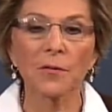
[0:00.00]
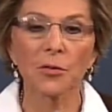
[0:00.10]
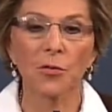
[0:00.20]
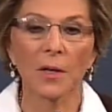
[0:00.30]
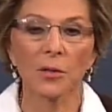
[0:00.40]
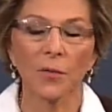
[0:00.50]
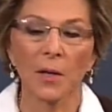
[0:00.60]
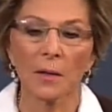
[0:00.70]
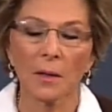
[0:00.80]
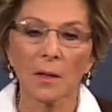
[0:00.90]
of the trust
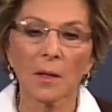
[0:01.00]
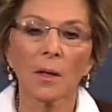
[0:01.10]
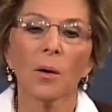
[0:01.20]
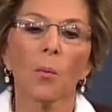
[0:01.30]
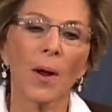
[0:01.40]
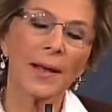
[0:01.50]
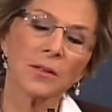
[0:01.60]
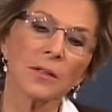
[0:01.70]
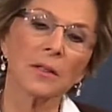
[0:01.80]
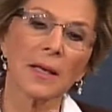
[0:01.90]
fund. What
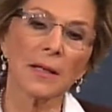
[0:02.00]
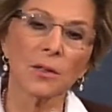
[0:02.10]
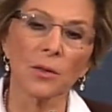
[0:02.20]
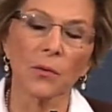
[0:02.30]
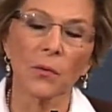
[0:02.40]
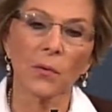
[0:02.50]
else did they do?